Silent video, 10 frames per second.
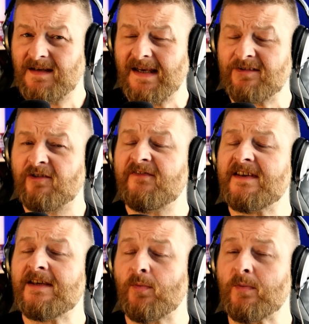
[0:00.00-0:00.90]
And I
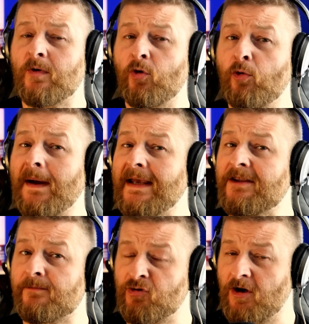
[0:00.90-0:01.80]
fear we will all pay
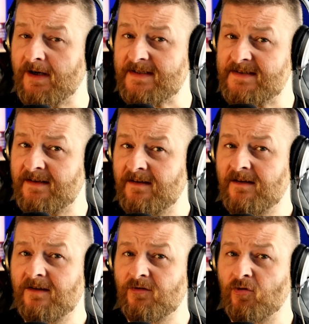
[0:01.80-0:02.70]
the price,
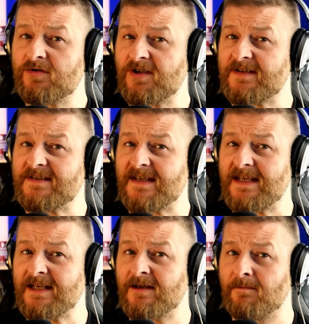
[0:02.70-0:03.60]
not just
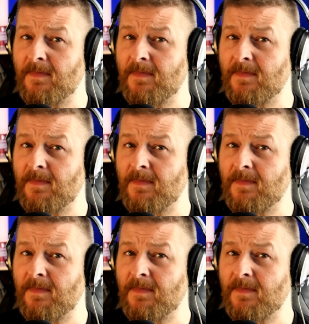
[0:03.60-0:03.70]
in